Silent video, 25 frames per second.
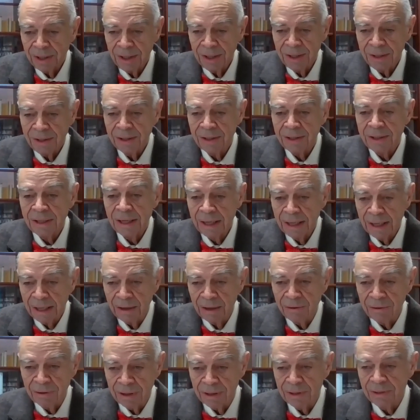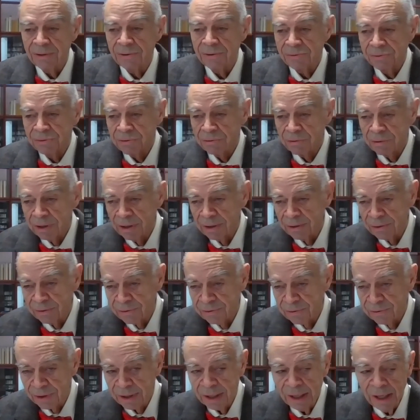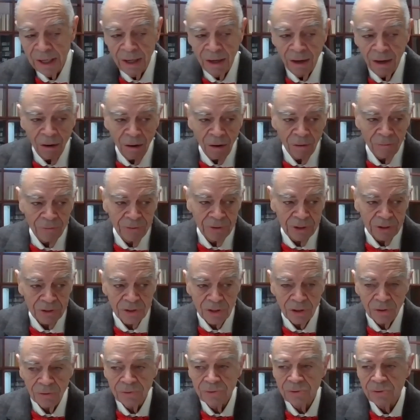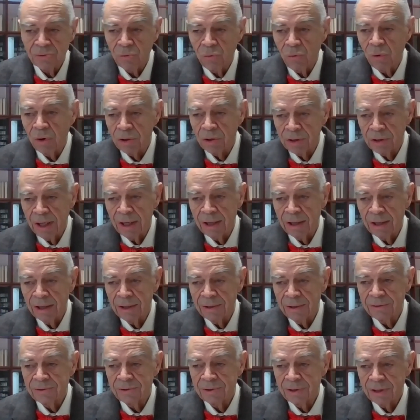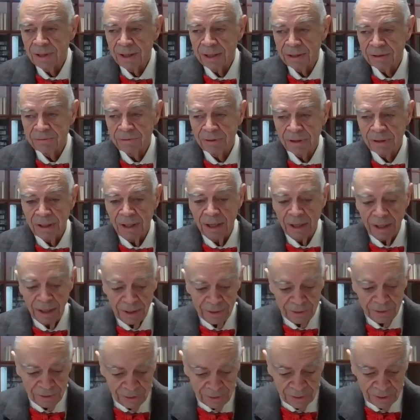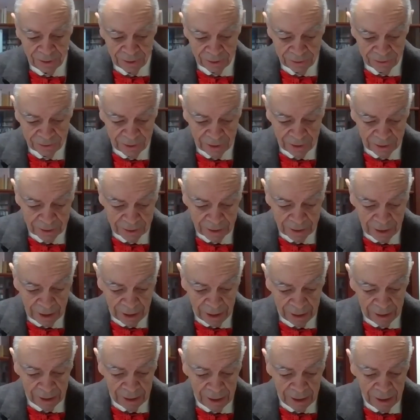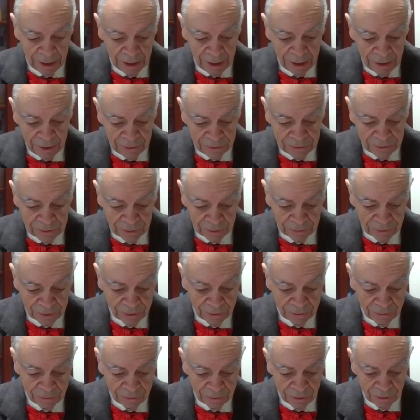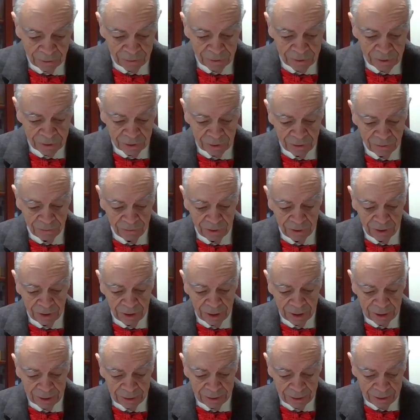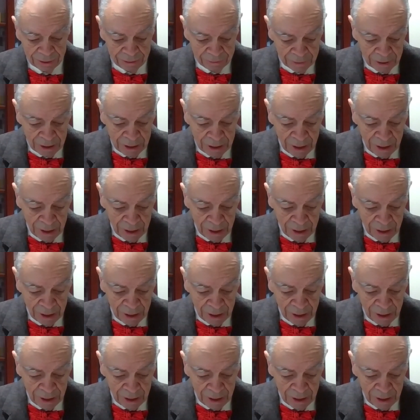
in the town and the streets. And often it shows the water lines and electric lines and things like that. So those are very good.